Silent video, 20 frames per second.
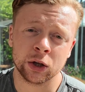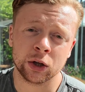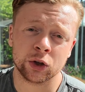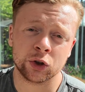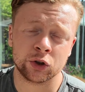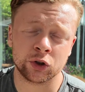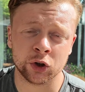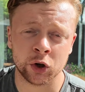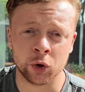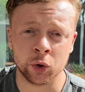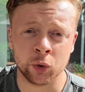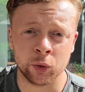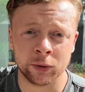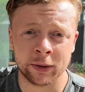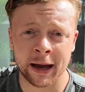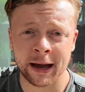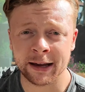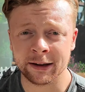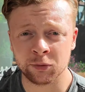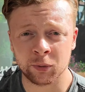So
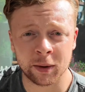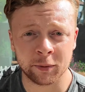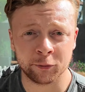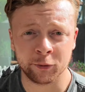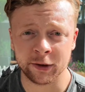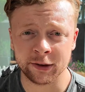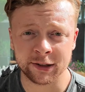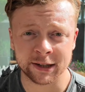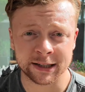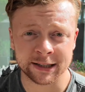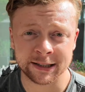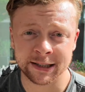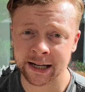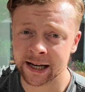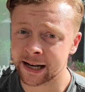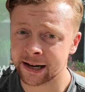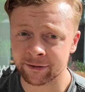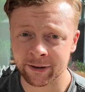that is one thing to consider.